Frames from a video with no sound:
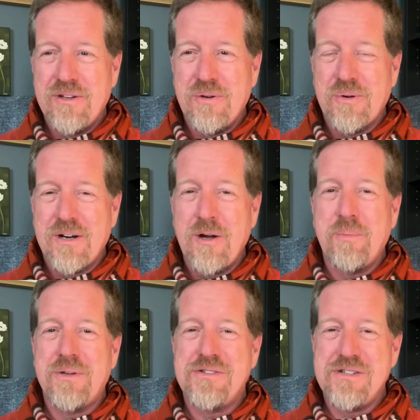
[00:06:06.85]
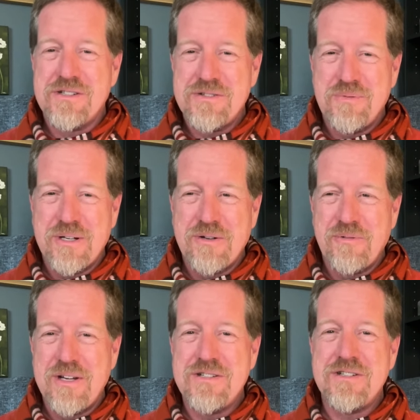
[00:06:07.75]
your helplessness when it
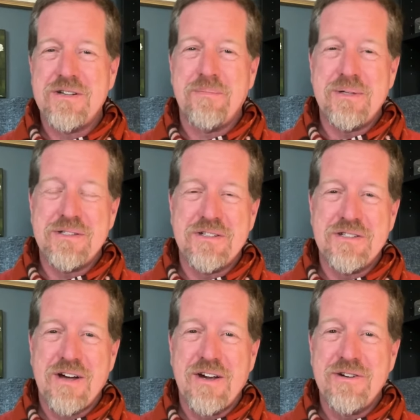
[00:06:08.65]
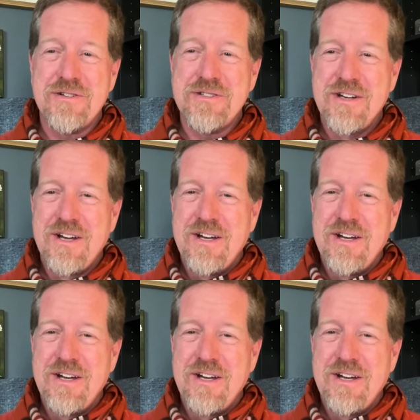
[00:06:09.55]
raises up its desires.